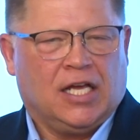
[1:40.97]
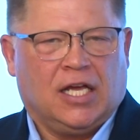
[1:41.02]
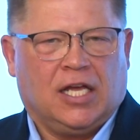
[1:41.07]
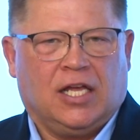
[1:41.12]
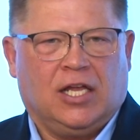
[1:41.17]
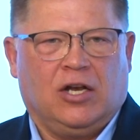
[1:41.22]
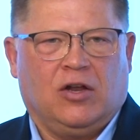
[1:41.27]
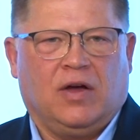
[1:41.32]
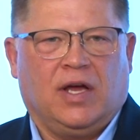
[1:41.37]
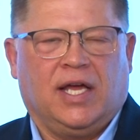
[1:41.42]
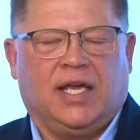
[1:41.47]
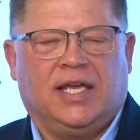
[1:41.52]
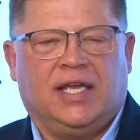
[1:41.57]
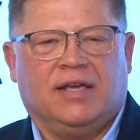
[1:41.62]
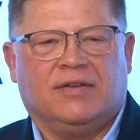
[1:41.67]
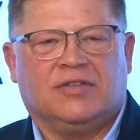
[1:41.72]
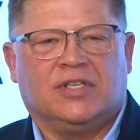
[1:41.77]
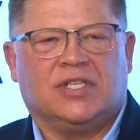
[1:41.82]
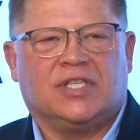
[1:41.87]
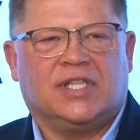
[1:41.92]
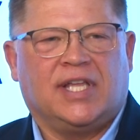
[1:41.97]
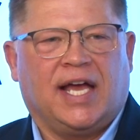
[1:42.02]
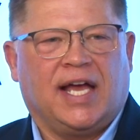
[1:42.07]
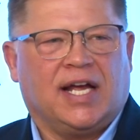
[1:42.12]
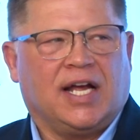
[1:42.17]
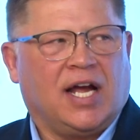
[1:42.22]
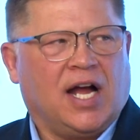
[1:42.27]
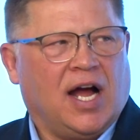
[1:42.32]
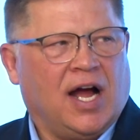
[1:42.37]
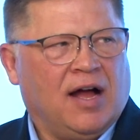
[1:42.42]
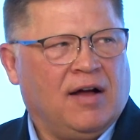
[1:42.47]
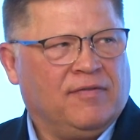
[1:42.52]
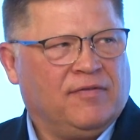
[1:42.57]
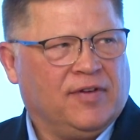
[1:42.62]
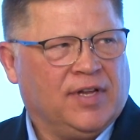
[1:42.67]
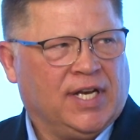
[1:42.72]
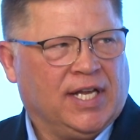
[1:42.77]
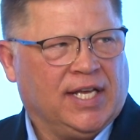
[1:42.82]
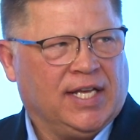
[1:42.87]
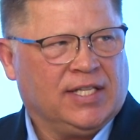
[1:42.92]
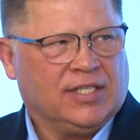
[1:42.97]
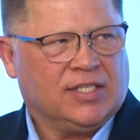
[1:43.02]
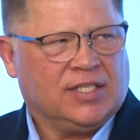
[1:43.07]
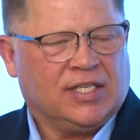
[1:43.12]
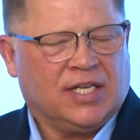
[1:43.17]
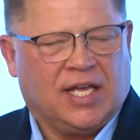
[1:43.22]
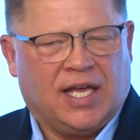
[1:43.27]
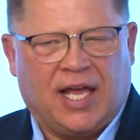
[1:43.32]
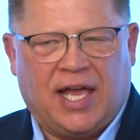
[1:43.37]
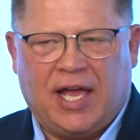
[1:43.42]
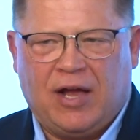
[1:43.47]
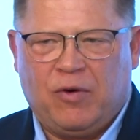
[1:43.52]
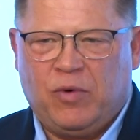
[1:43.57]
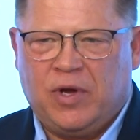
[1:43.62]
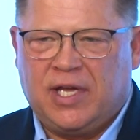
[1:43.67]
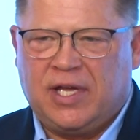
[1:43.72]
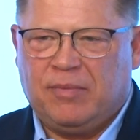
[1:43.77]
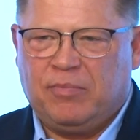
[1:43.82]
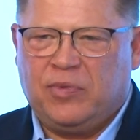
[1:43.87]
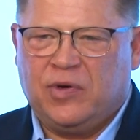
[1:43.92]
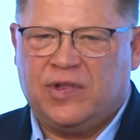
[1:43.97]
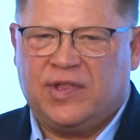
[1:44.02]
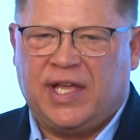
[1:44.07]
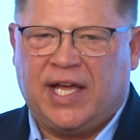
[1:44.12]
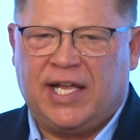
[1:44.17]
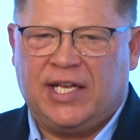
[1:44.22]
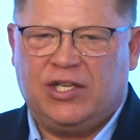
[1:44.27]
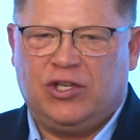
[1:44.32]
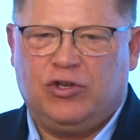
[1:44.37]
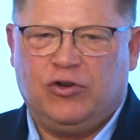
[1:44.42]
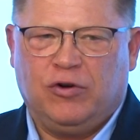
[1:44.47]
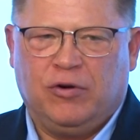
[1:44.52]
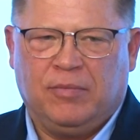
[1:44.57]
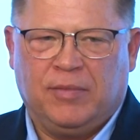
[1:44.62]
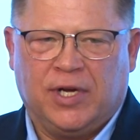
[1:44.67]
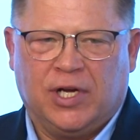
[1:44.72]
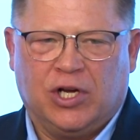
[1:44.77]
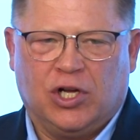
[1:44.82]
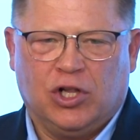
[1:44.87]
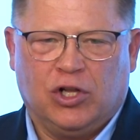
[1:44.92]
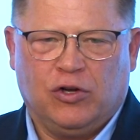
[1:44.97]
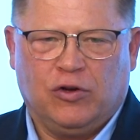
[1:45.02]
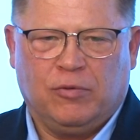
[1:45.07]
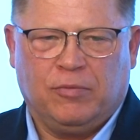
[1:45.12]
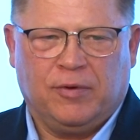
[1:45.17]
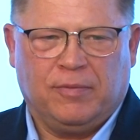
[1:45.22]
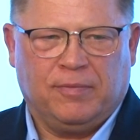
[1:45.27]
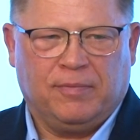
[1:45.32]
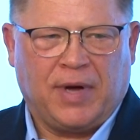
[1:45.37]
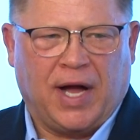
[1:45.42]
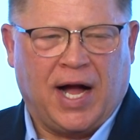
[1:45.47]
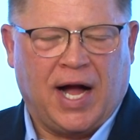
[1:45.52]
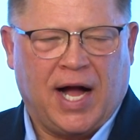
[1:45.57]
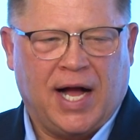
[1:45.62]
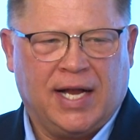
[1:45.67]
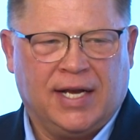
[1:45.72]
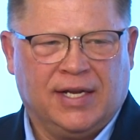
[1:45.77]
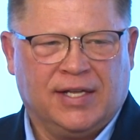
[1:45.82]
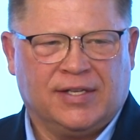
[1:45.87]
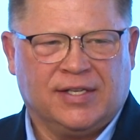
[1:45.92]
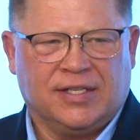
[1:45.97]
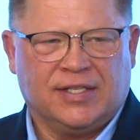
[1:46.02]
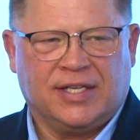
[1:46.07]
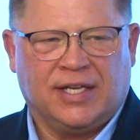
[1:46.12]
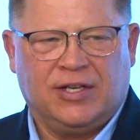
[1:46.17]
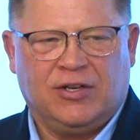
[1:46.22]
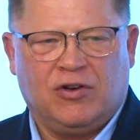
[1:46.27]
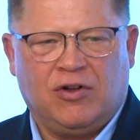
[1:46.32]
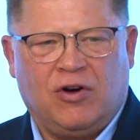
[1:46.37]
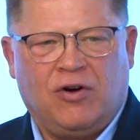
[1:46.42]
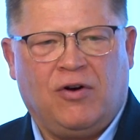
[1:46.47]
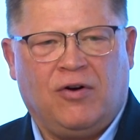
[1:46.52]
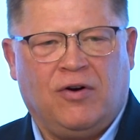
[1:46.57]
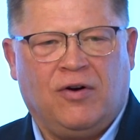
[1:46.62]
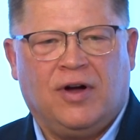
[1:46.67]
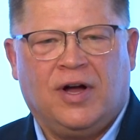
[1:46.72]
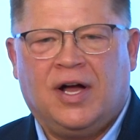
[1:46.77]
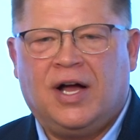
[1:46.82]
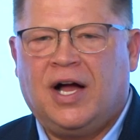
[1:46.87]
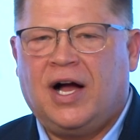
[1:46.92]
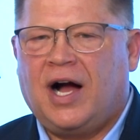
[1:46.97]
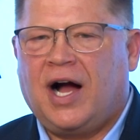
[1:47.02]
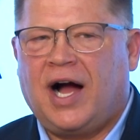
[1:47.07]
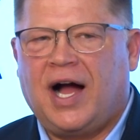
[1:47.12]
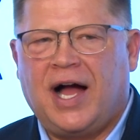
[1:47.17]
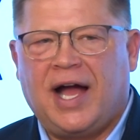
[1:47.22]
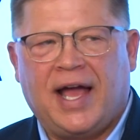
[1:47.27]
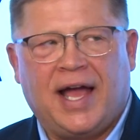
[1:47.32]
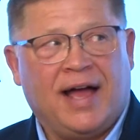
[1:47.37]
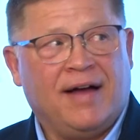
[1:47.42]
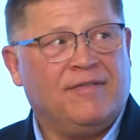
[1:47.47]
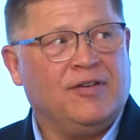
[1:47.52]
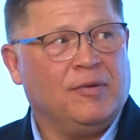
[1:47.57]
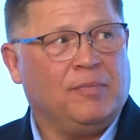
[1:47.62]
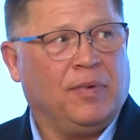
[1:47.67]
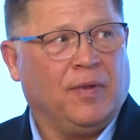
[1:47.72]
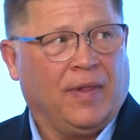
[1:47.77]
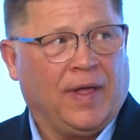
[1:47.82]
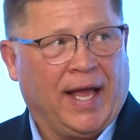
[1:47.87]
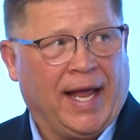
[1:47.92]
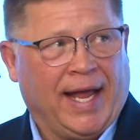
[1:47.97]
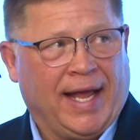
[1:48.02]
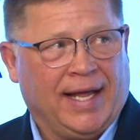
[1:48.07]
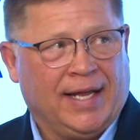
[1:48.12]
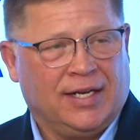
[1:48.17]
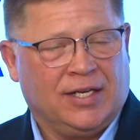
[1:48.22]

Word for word: You know, it gives us that confidence and we can put that doom and gloom behind us and say, no, I have a plan.